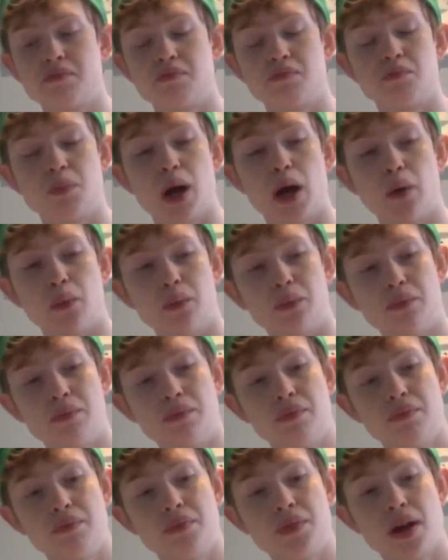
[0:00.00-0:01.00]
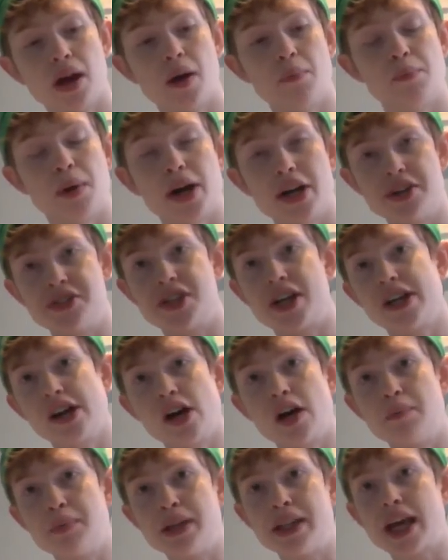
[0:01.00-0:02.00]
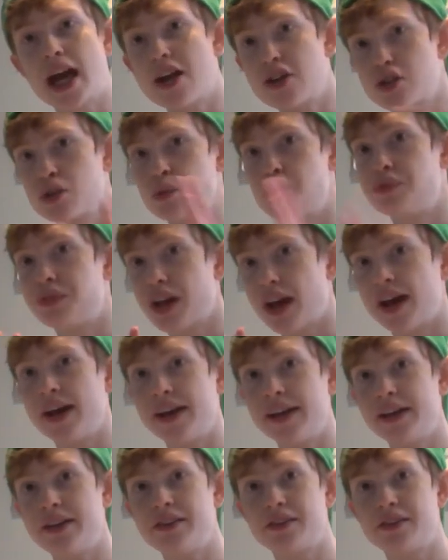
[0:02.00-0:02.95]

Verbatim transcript: Well, by a date I mean actual day,